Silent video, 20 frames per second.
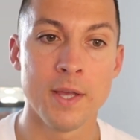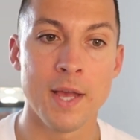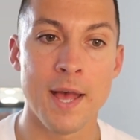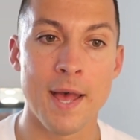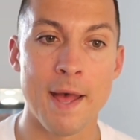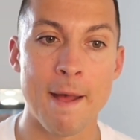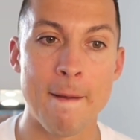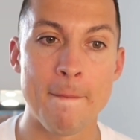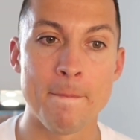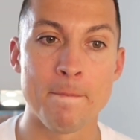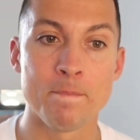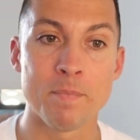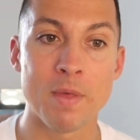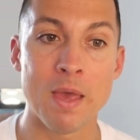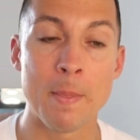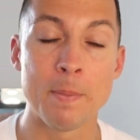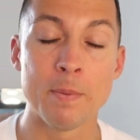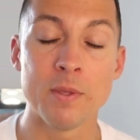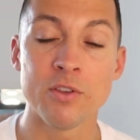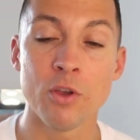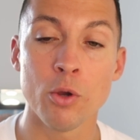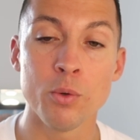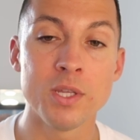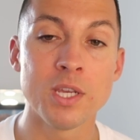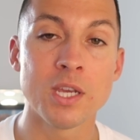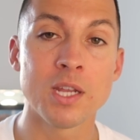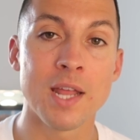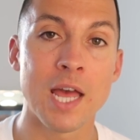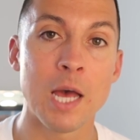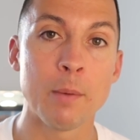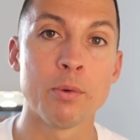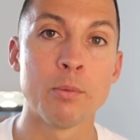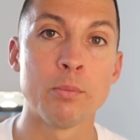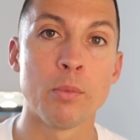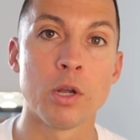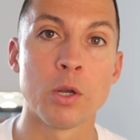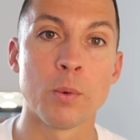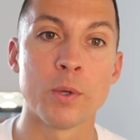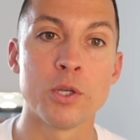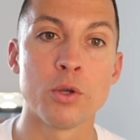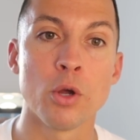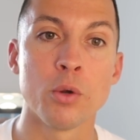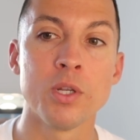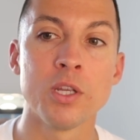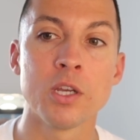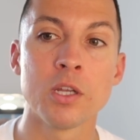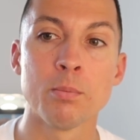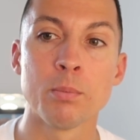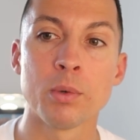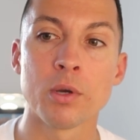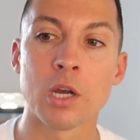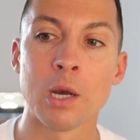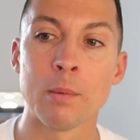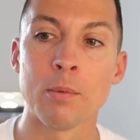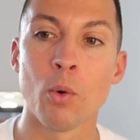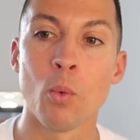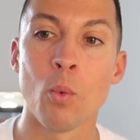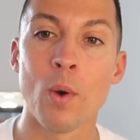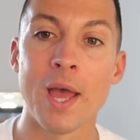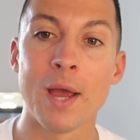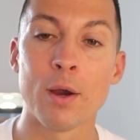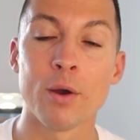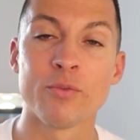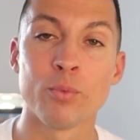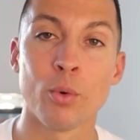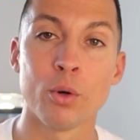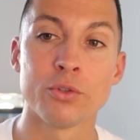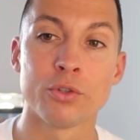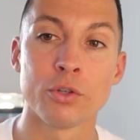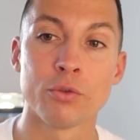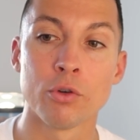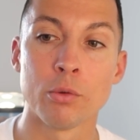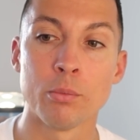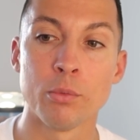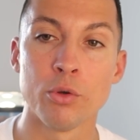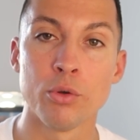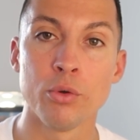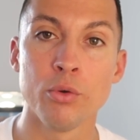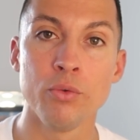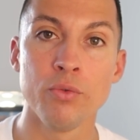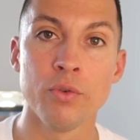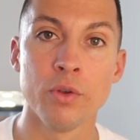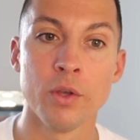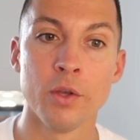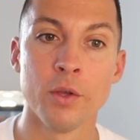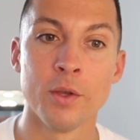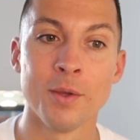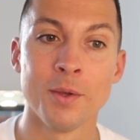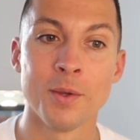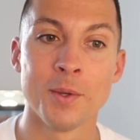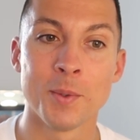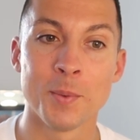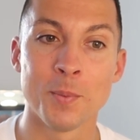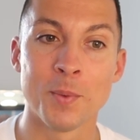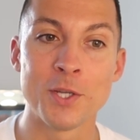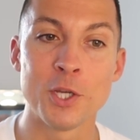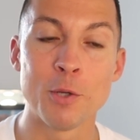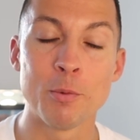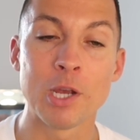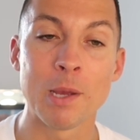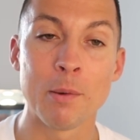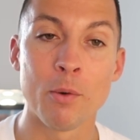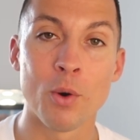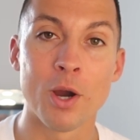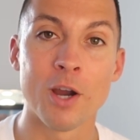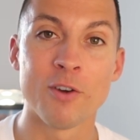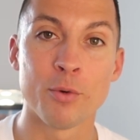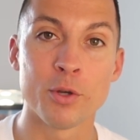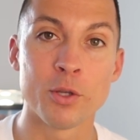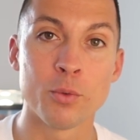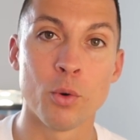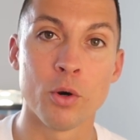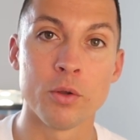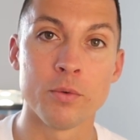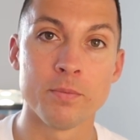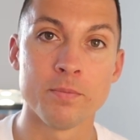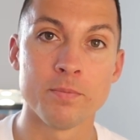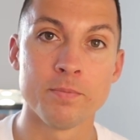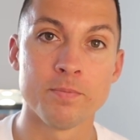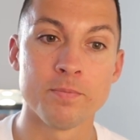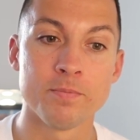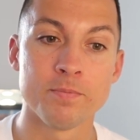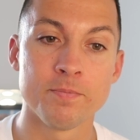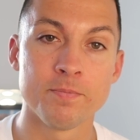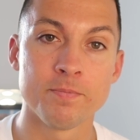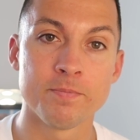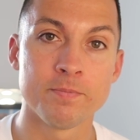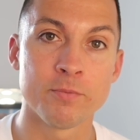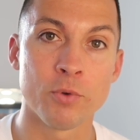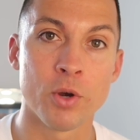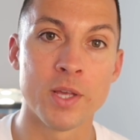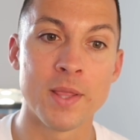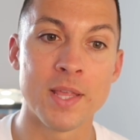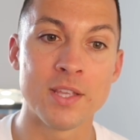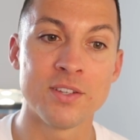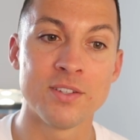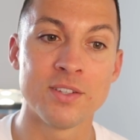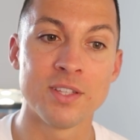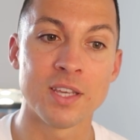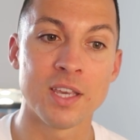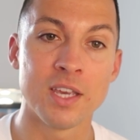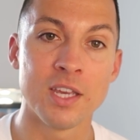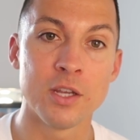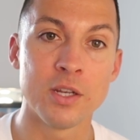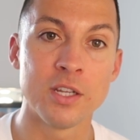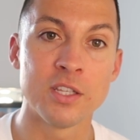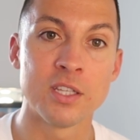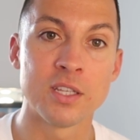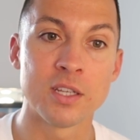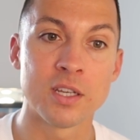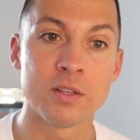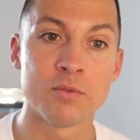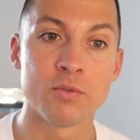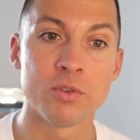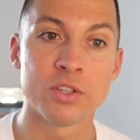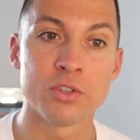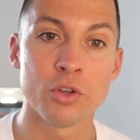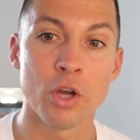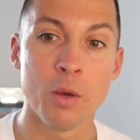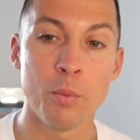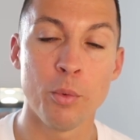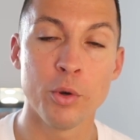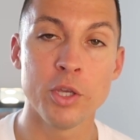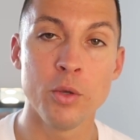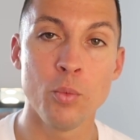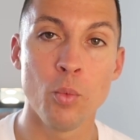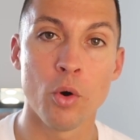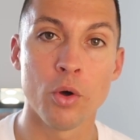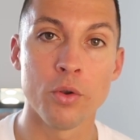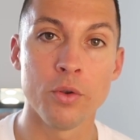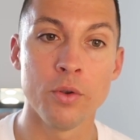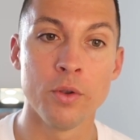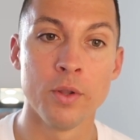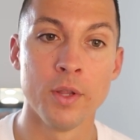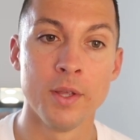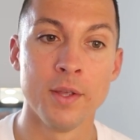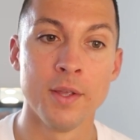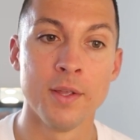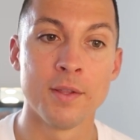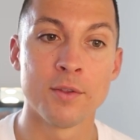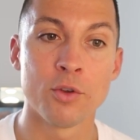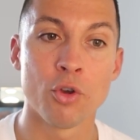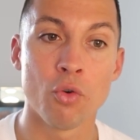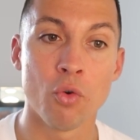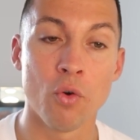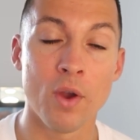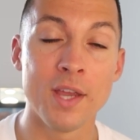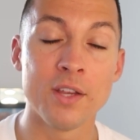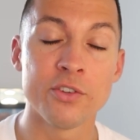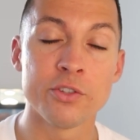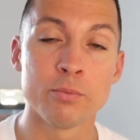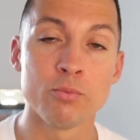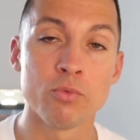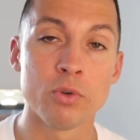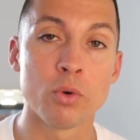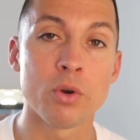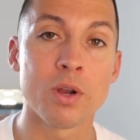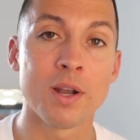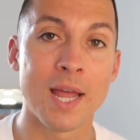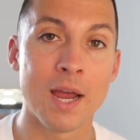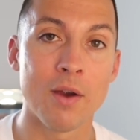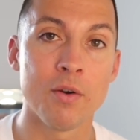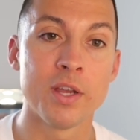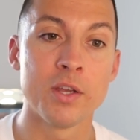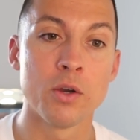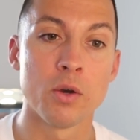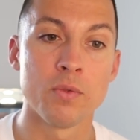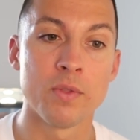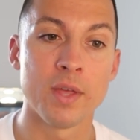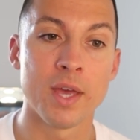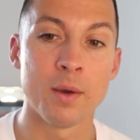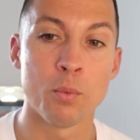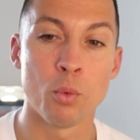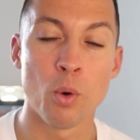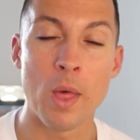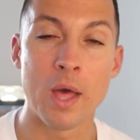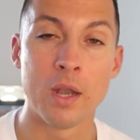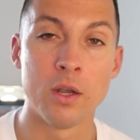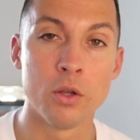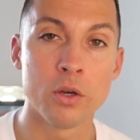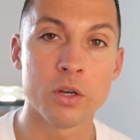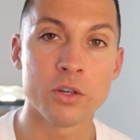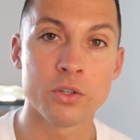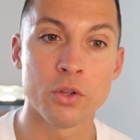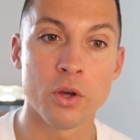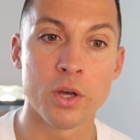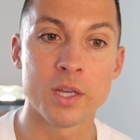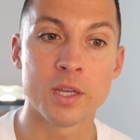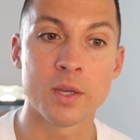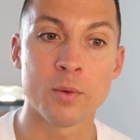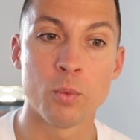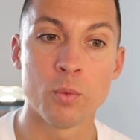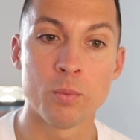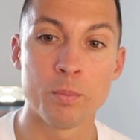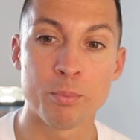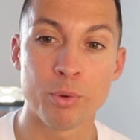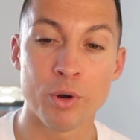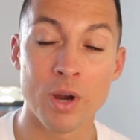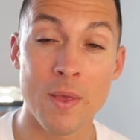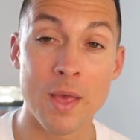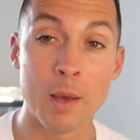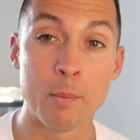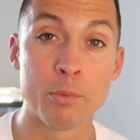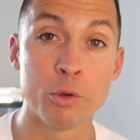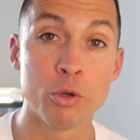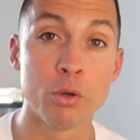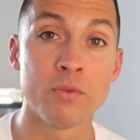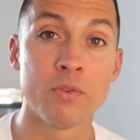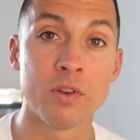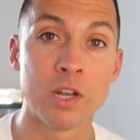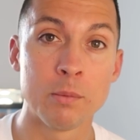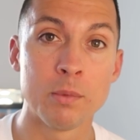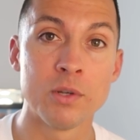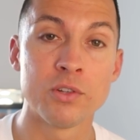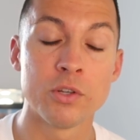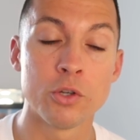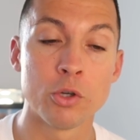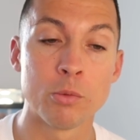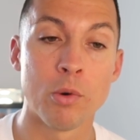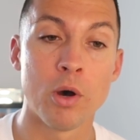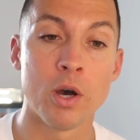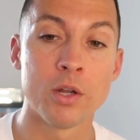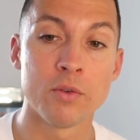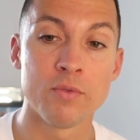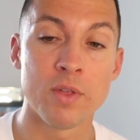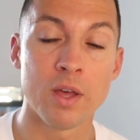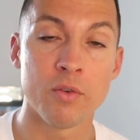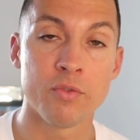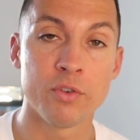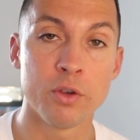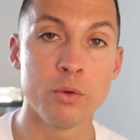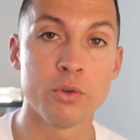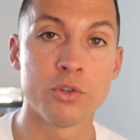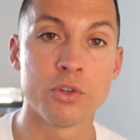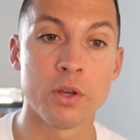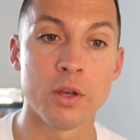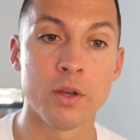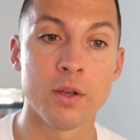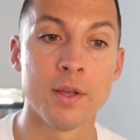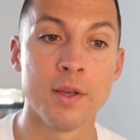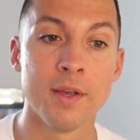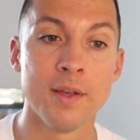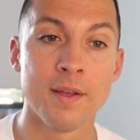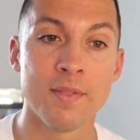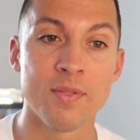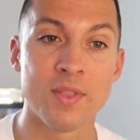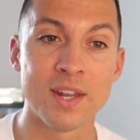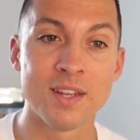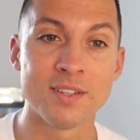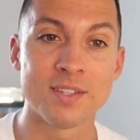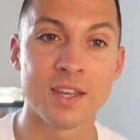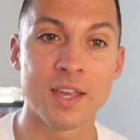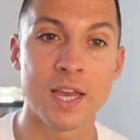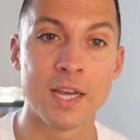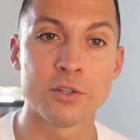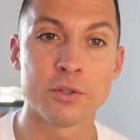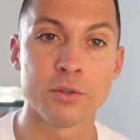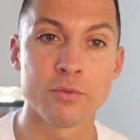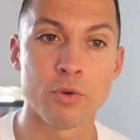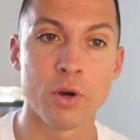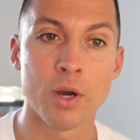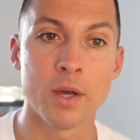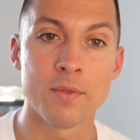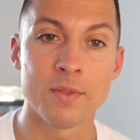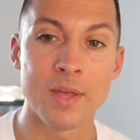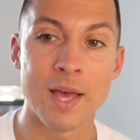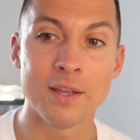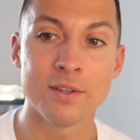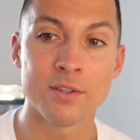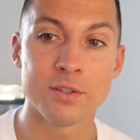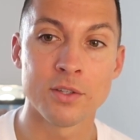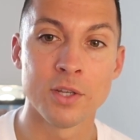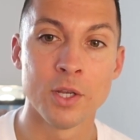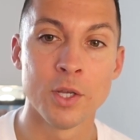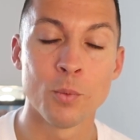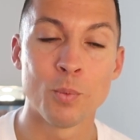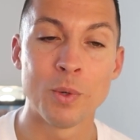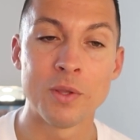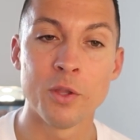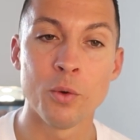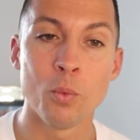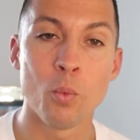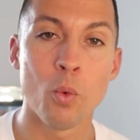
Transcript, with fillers: Um, and this only can happen, by the way. You only can become aware of what to remove when you become aware of what you want. Right? This is the key. You need to decide what you want create some real clarity on that, what that looks like, create that beautiful image in your mind of that future, then it's a case of, right, that's when the